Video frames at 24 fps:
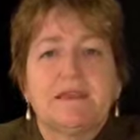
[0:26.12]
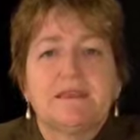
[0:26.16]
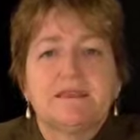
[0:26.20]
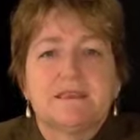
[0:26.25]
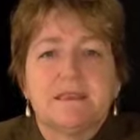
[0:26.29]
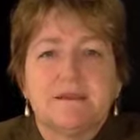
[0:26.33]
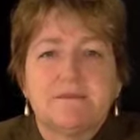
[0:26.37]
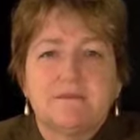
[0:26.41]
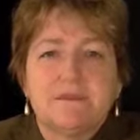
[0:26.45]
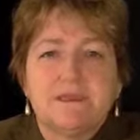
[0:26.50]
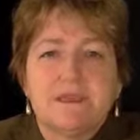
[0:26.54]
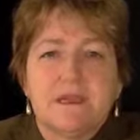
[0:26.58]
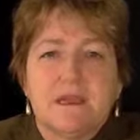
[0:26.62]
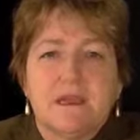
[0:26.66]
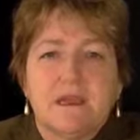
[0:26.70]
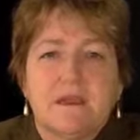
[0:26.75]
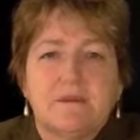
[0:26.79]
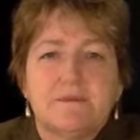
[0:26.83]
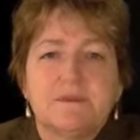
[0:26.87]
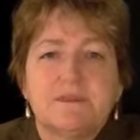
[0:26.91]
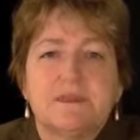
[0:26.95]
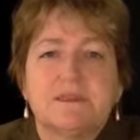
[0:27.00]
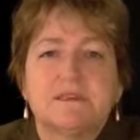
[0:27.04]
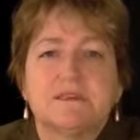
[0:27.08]

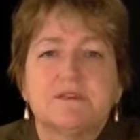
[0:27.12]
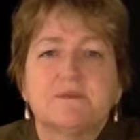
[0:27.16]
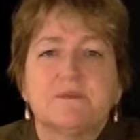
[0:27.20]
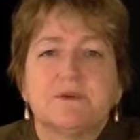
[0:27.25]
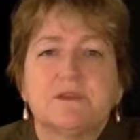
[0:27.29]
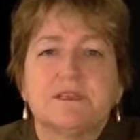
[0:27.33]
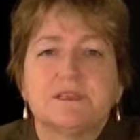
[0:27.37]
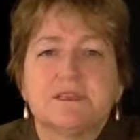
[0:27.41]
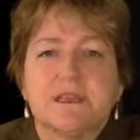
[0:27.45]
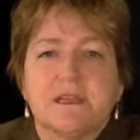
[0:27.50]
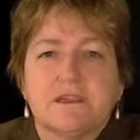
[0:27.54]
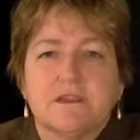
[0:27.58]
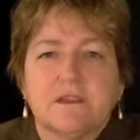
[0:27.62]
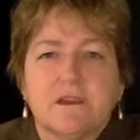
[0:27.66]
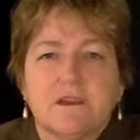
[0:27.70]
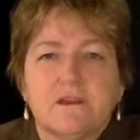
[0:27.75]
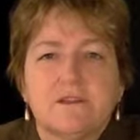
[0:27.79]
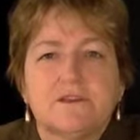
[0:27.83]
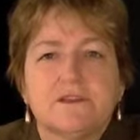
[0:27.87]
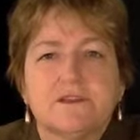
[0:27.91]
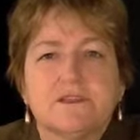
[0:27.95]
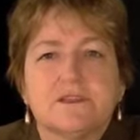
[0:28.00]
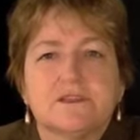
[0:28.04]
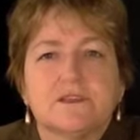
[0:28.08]
Sometimes it's what
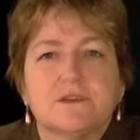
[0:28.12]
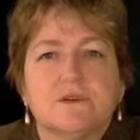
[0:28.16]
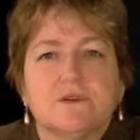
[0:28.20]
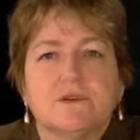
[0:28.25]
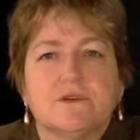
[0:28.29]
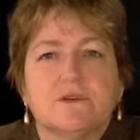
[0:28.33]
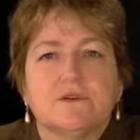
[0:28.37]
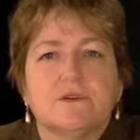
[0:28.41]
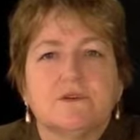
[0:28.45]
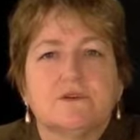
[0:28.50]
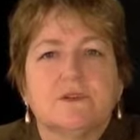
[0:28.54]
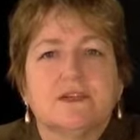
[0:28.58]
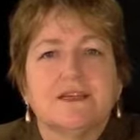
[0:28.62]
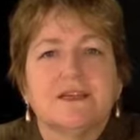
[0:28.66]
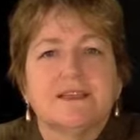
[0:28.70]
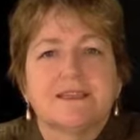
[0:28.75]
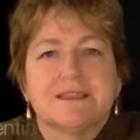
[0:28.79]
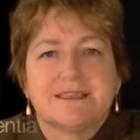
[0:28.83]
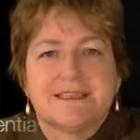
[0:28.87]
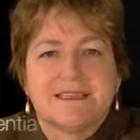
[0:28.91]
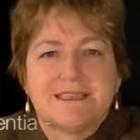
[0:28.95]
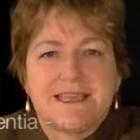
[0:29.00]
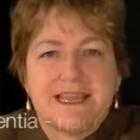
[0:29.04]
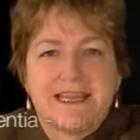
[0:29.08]
psychologists call
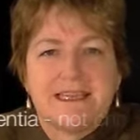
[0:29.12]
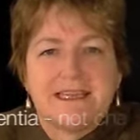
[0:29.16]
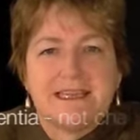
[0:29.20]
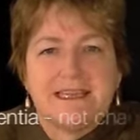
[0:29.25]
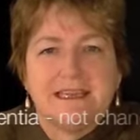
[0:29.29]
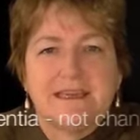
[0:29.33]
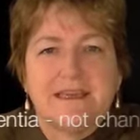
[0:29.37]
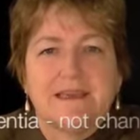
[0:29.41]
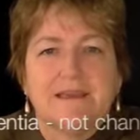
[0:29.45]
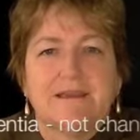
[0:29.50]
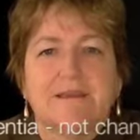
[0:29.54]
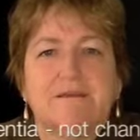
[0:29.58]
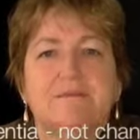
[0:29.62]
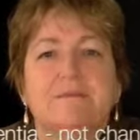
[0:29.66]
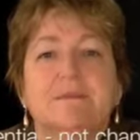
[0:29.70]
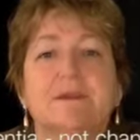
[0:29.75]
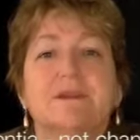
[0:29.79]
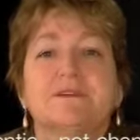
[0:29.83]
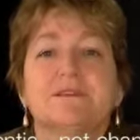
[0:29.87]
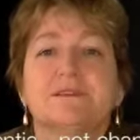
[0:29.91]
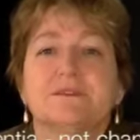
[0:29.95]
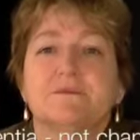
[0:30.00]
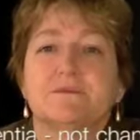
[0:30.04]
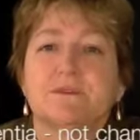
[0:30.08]
static
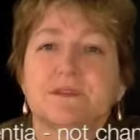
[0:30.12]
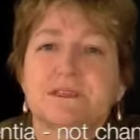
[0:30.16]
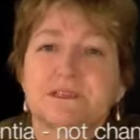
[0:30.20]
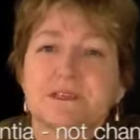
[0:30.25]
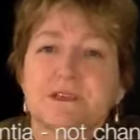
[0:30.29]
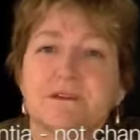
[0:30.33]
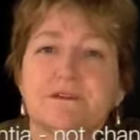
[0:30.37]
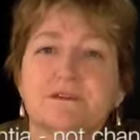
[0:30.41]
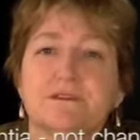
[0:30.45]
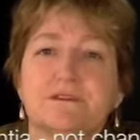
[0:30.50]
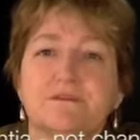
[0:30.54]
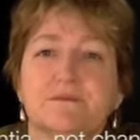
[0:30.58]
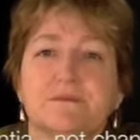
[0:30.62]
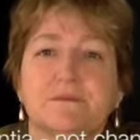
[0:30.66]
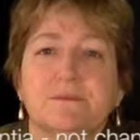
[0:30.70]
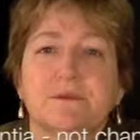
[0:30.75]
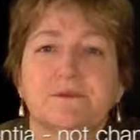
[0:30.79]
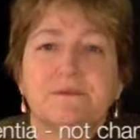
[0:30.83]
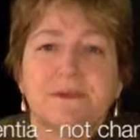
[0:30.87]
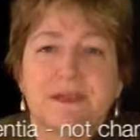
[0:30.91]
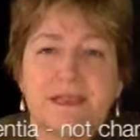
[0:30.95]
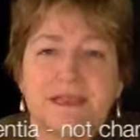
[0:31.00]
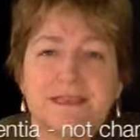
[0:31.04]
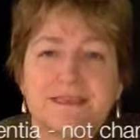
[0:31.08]
because it results from
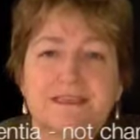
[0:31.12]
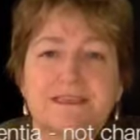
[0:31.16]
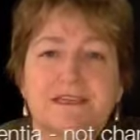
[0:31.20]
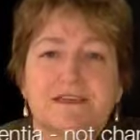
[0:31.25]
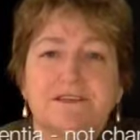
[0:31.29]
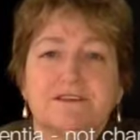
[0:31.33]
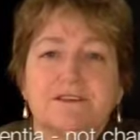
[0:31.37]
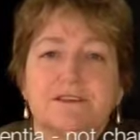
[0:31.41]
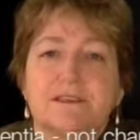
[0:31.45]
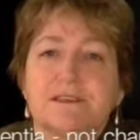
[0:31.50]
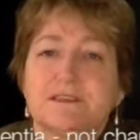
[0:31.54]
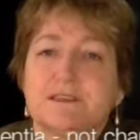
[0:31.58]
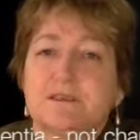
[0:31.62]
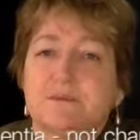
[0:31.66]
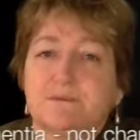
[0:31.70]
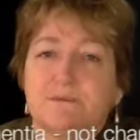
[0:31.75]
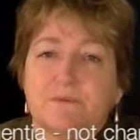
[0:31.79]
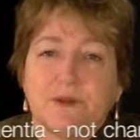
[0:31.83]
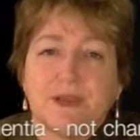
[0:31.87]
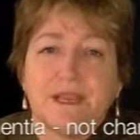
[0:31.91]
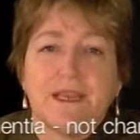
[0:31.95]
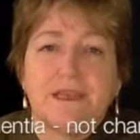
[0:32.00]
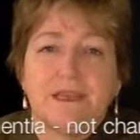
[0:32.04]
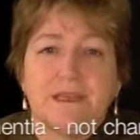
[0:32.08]
events such as
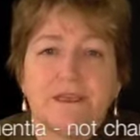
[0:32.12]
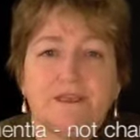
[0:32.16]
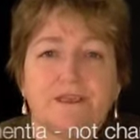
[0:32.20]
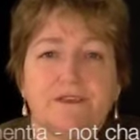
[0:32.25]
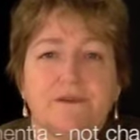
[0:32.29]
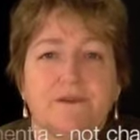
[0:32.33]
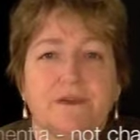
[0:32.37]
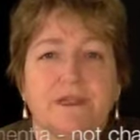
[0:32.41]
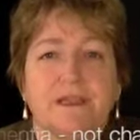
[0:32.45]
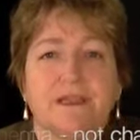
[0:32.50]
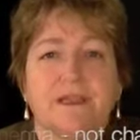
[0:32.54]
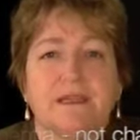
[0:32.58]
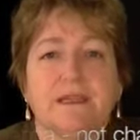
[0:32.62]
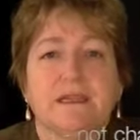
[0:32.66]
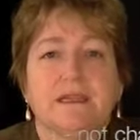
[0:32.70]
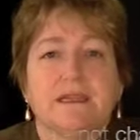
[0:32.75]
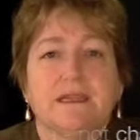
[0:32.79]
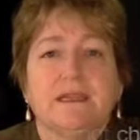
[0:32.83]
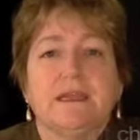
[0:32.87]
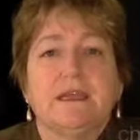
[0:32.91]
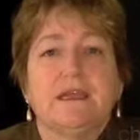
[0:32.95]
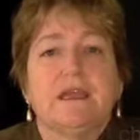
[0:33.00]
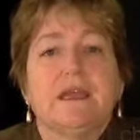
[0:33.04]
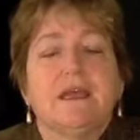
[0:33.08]
brain injury,
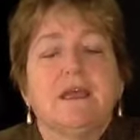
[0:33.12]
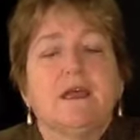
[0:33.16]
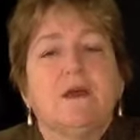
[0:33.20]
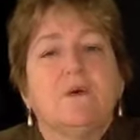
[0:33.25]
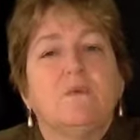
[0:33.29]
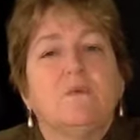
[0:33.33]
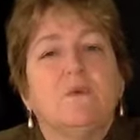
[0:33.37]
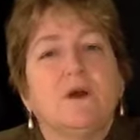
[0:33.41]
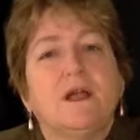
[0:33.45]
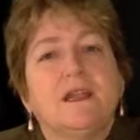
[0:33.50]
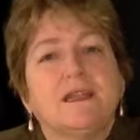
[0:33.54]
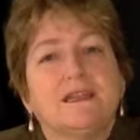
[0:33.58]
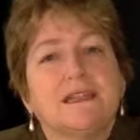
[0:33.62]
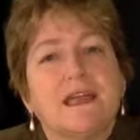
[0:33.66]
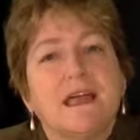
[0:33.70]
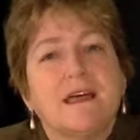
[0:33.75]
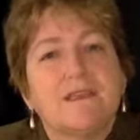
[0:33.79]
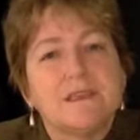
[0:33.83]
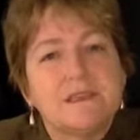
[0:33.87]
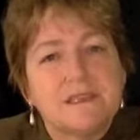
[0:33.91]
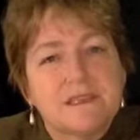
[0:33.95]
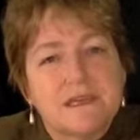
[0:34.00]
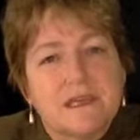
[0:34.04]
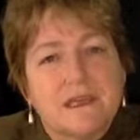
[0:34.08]
while at
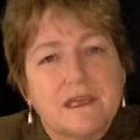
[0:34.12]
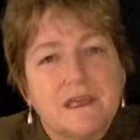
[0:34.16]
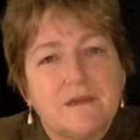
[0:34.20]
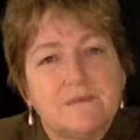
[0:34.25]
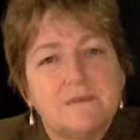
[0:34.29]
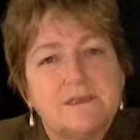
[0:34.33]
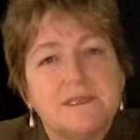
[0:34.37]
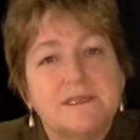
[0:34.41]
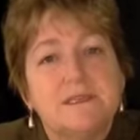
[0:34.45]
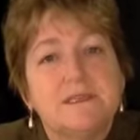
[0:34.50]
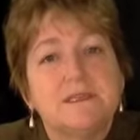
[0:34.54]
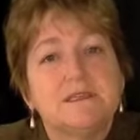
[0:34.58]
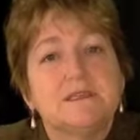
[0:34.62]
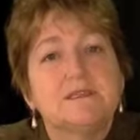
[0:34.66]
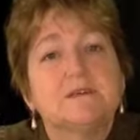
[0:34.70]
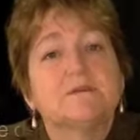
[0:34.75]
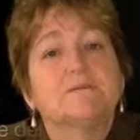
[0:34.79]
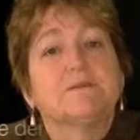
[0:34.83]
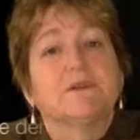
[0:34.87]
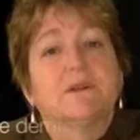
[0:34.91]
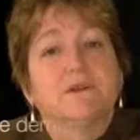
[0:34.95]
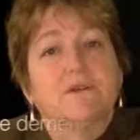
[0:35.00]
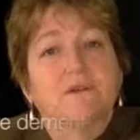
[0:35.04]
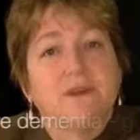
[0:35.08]
other times it is
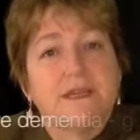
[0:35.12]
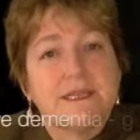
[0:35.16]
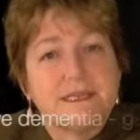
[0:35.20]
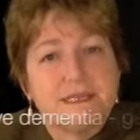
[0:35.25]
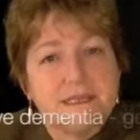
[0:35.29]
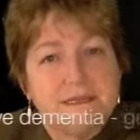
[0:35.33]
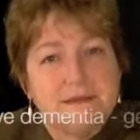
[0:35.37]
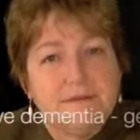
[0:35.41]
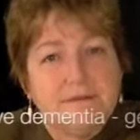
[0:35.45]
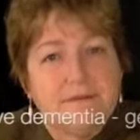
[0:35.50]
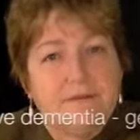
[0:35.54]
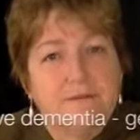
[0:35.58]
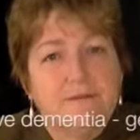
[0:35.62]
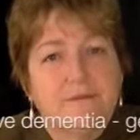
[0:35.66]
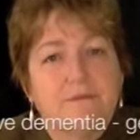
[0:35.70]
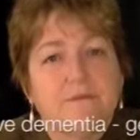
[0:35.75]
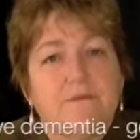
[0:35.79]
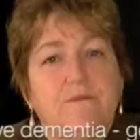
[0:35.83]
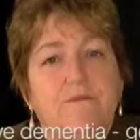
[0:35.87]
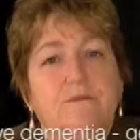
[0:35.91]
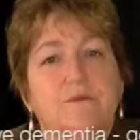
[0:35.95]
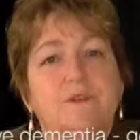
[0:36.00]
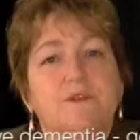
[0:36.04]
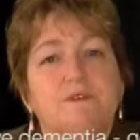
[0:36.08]
progressive,
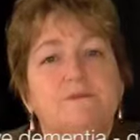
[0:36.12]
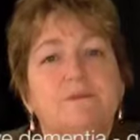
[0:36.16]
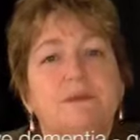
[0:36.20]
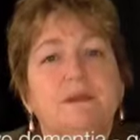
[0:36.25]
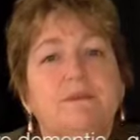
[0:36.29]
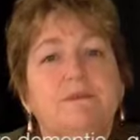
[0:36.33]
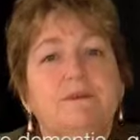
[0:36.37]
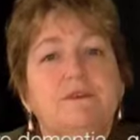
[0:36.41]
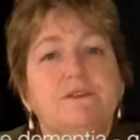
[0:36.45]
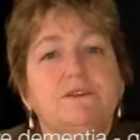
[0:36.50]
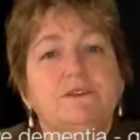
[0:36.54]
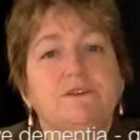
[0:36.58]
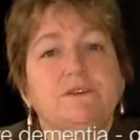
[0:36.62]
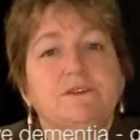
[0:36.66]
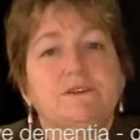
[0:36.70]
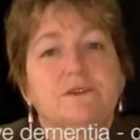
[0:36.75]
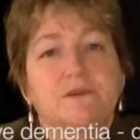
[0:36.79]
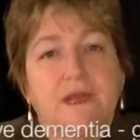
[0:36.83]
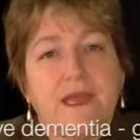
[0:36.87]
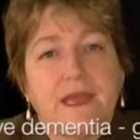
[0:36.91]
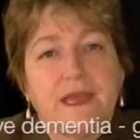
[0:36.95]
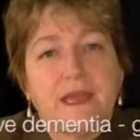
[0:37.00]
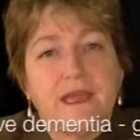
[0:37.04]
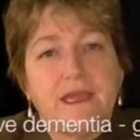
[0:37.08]
which may be due
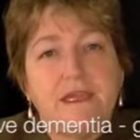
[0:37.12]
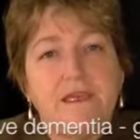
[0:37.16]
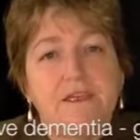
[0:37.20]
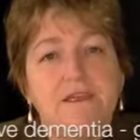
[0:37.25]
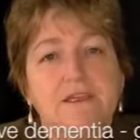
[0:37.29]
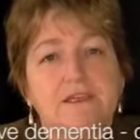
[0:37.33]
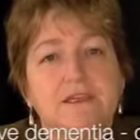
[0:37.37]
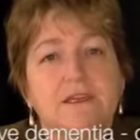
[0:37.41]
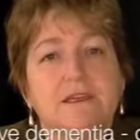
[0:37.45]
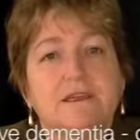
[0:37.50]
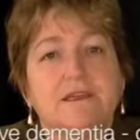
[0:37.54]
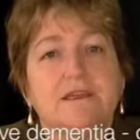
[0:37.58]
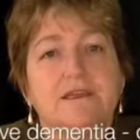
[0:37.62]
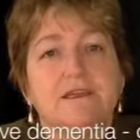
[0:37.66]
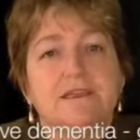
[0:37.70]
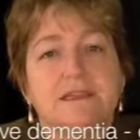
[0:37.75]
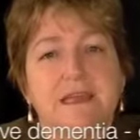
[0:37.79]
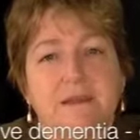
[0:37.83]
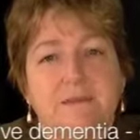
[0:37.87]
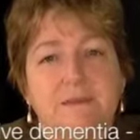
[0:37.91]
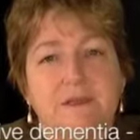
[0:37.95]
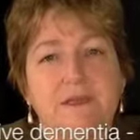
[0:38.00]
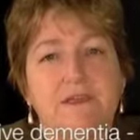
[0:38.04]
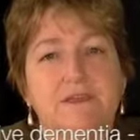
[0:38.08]
to age,
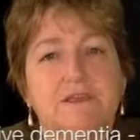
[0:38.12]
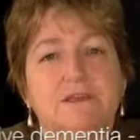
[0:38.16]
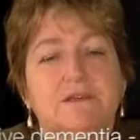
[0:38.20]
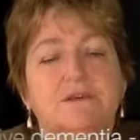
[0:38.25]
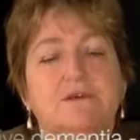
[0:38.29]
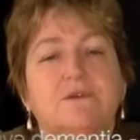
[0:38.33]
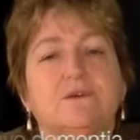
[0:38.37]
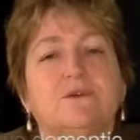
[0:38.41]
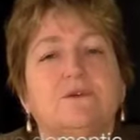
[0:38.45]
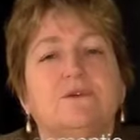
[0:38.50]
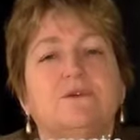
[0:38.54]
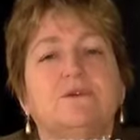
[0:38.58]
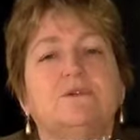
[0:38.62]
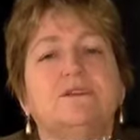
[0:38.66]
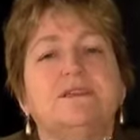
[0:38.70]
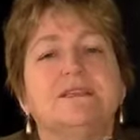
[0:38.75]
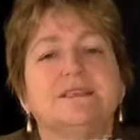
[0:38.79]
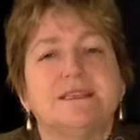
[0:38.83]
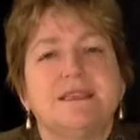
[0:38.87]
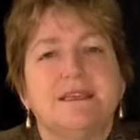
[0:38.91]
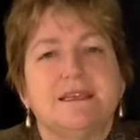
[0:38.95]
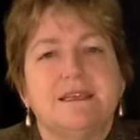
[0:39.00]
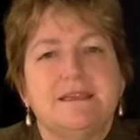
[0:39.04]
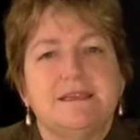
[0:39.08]
damage, or
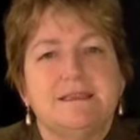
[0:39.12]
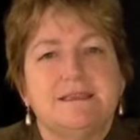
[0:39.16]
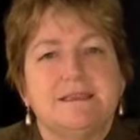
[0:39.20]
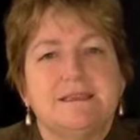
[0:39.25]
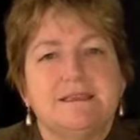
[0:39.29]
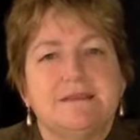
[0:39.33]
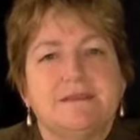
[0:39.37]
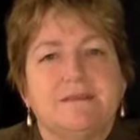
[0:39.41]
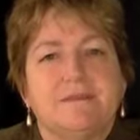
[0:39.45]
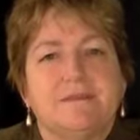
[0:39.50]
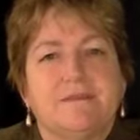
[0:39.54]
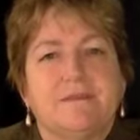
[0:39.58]
disease.